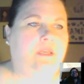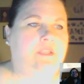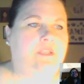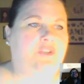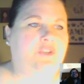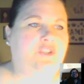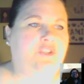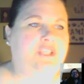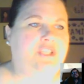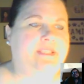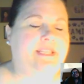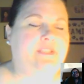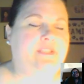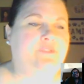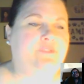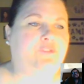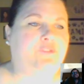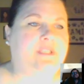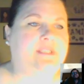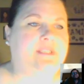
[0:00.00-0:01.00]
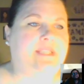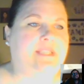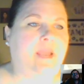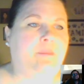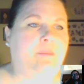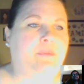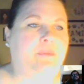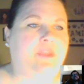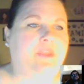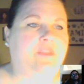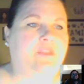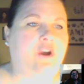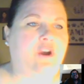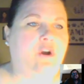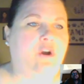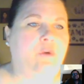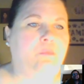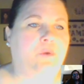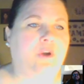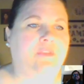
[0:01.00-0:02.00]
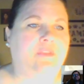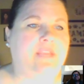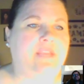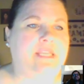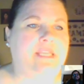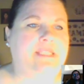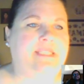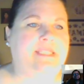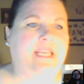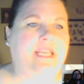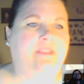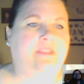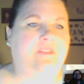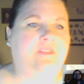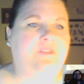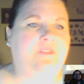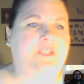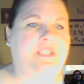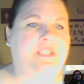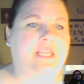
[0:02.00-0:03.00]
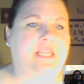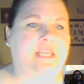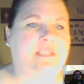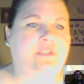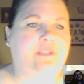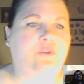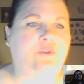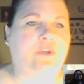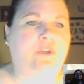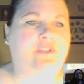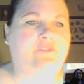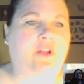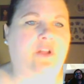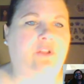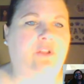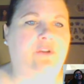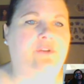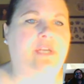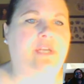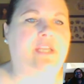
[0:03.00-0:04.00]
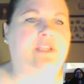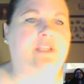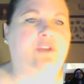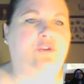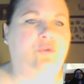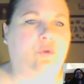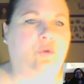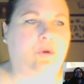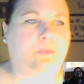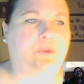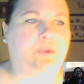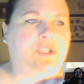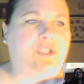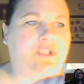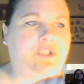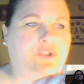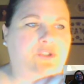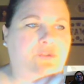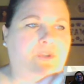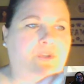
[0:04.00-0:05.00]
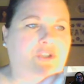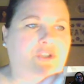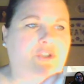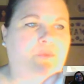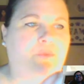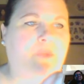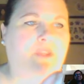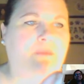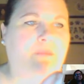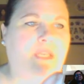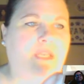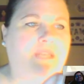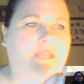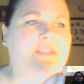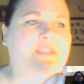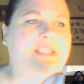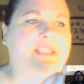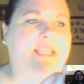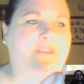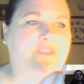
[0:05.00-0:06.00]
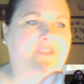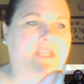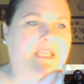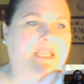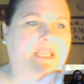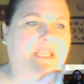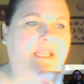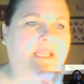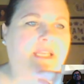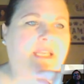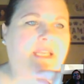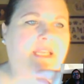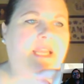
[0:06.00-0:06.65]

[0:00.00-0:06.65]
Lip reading: so she says, for example, in the homework, they stated that the test scores followed a normal distribution with a mean of 70